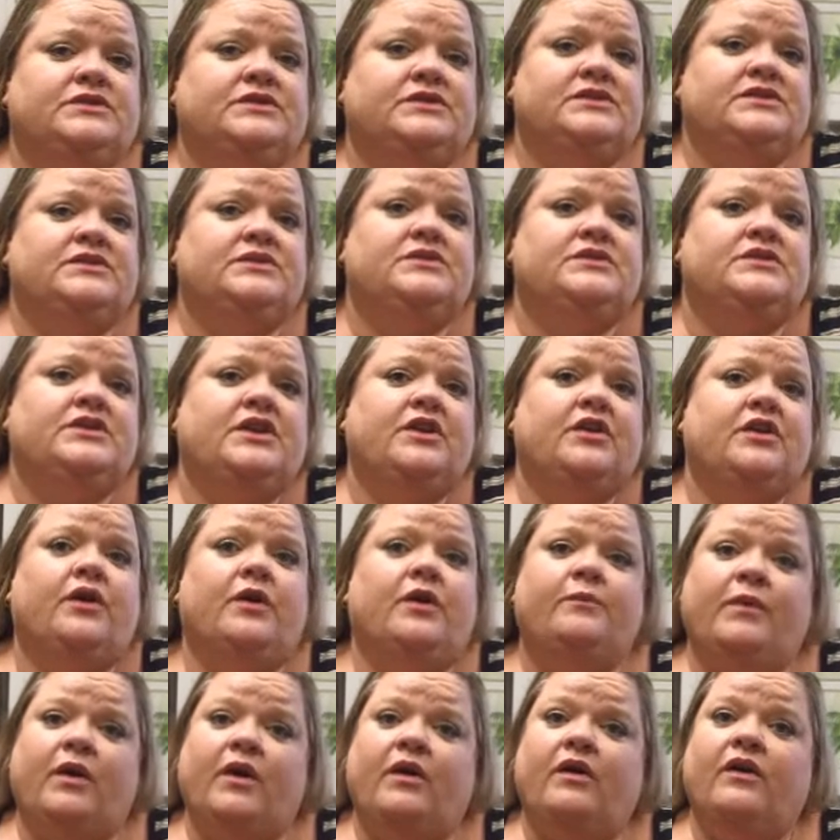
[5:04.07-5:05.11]
as soon as they are a
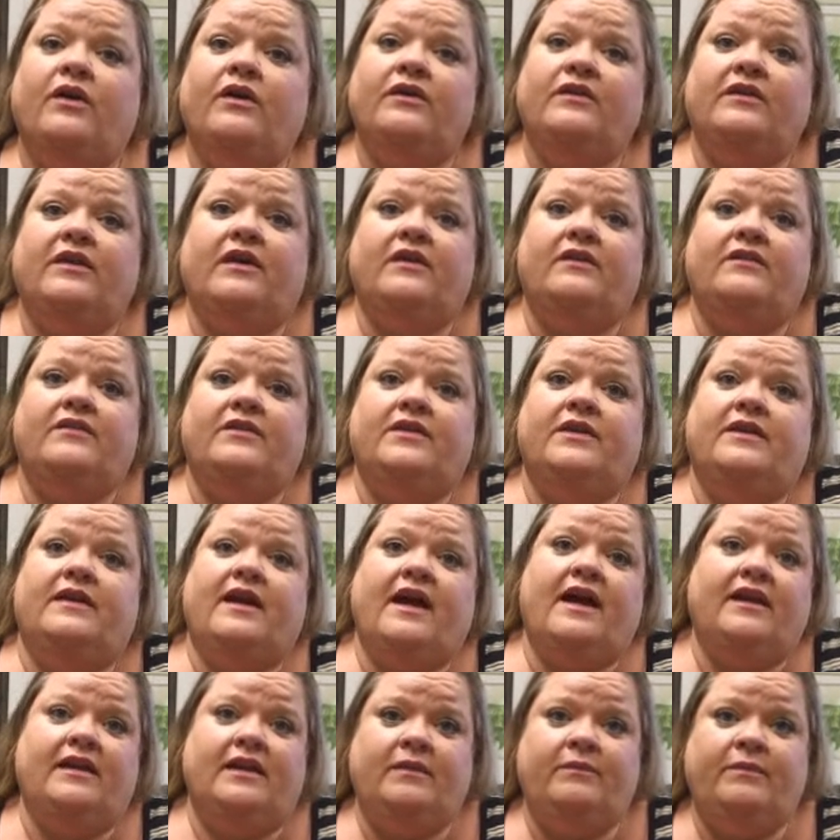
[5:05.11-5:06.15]
part of an
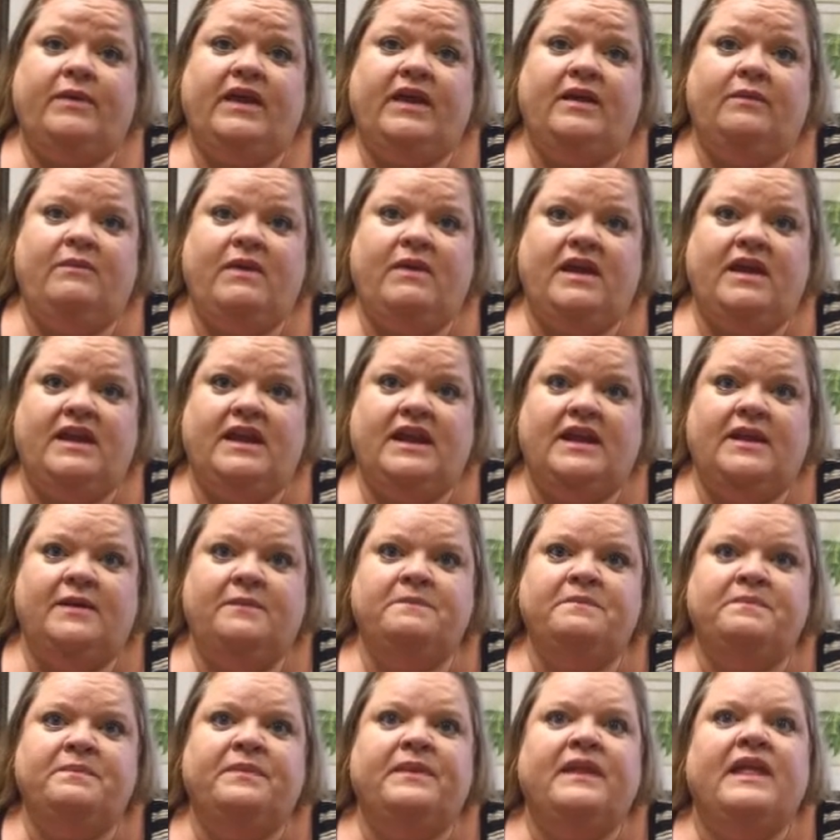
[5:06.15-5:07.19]
IEP
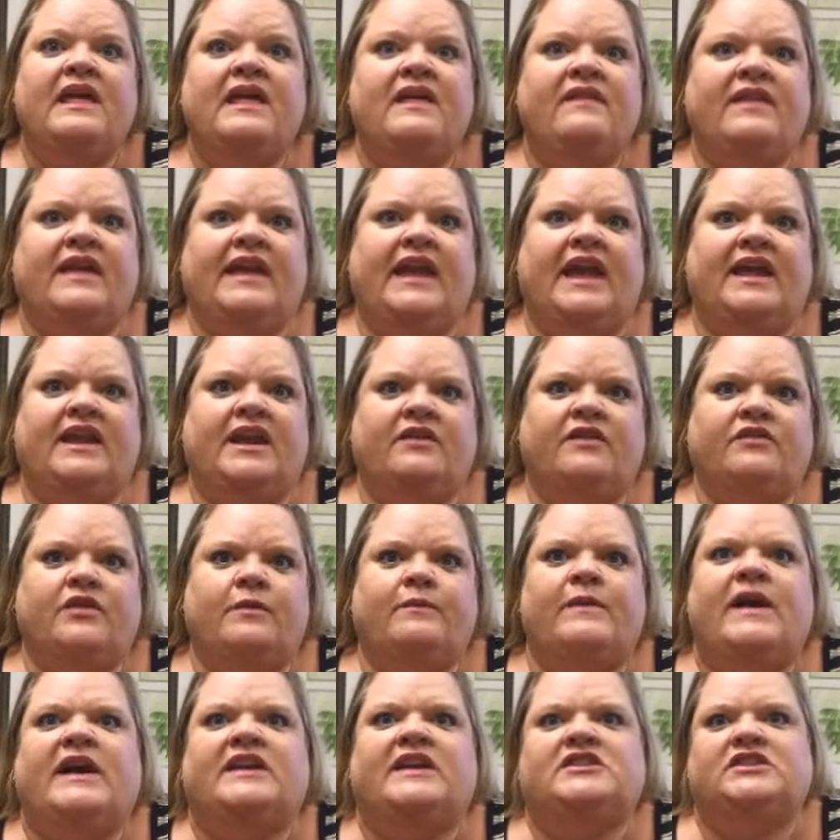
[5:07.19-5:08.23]
meeting, they can't ever
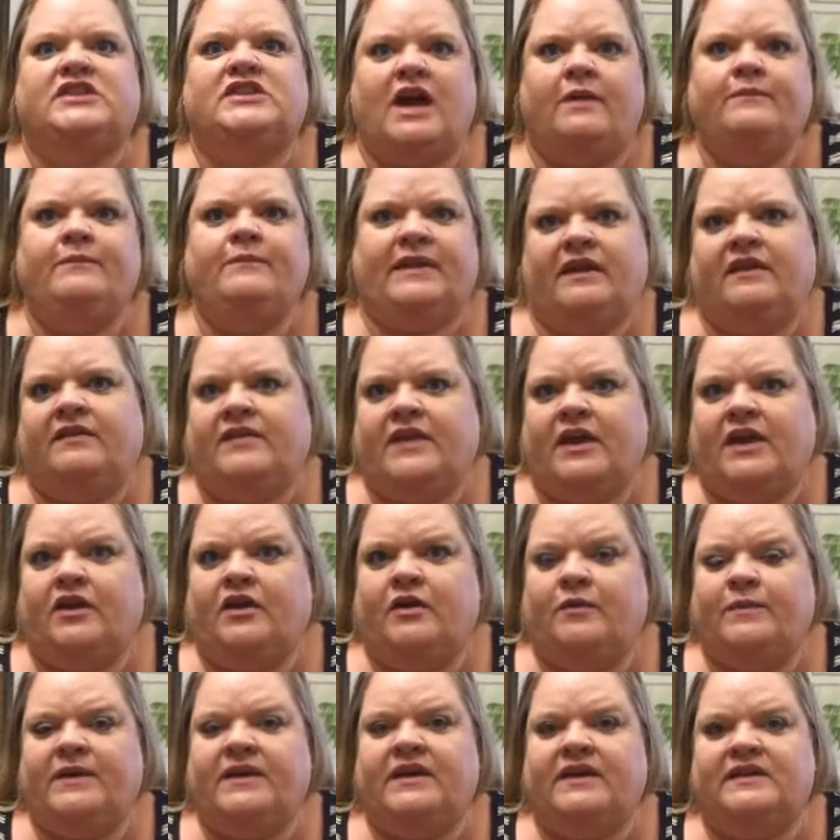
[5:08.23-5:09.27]
imagine not being
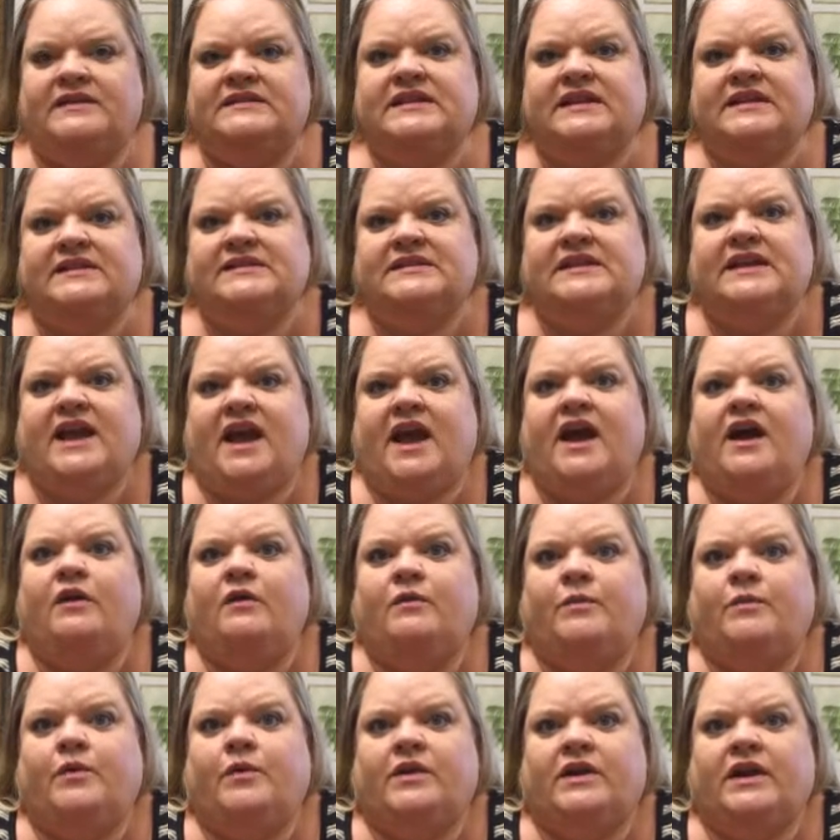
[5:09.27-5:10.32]
there because they see how
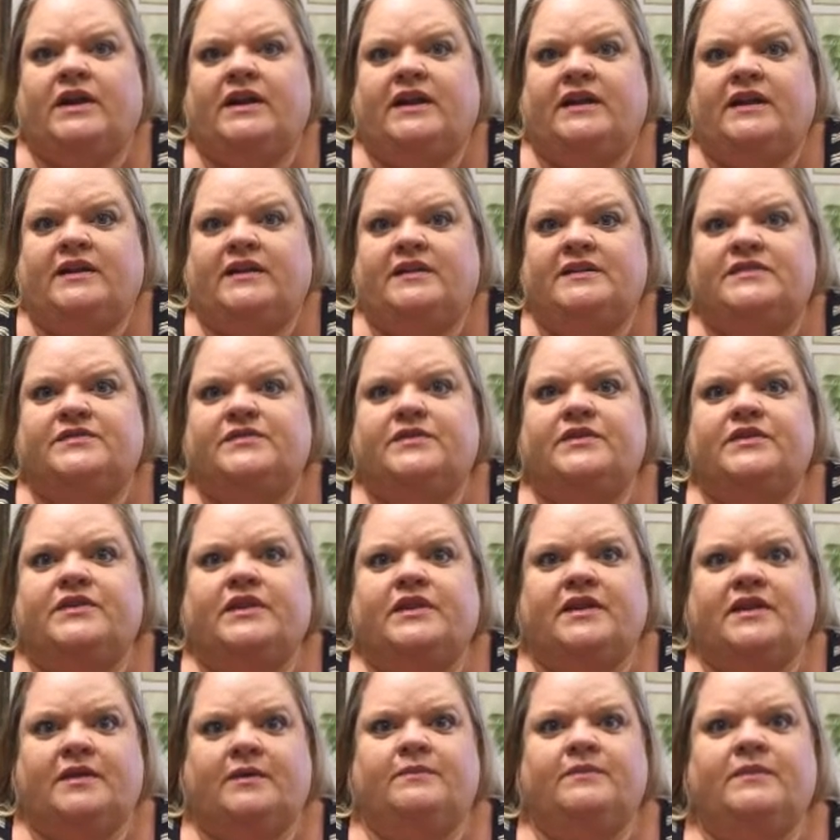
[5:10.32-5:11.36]
important it is for
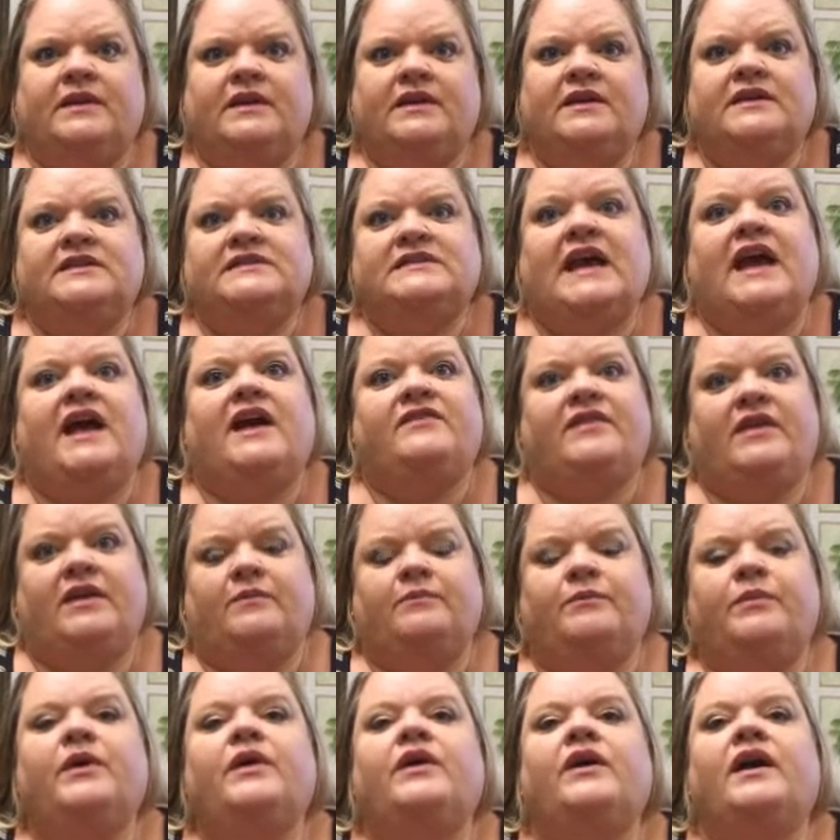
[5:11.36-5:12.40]
them to have
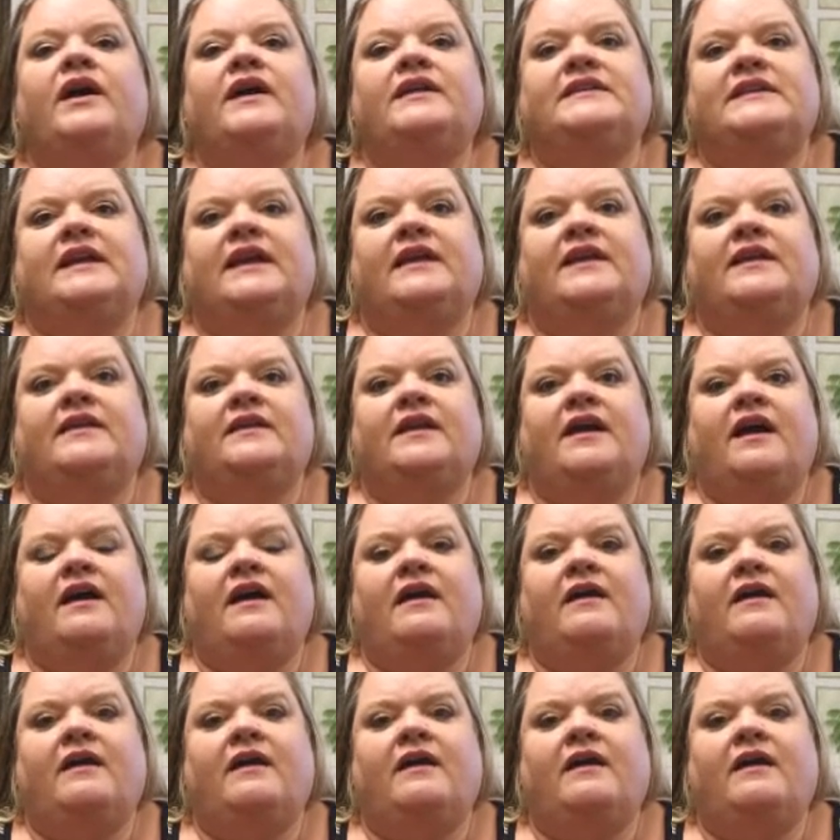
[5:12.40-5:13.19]
input, and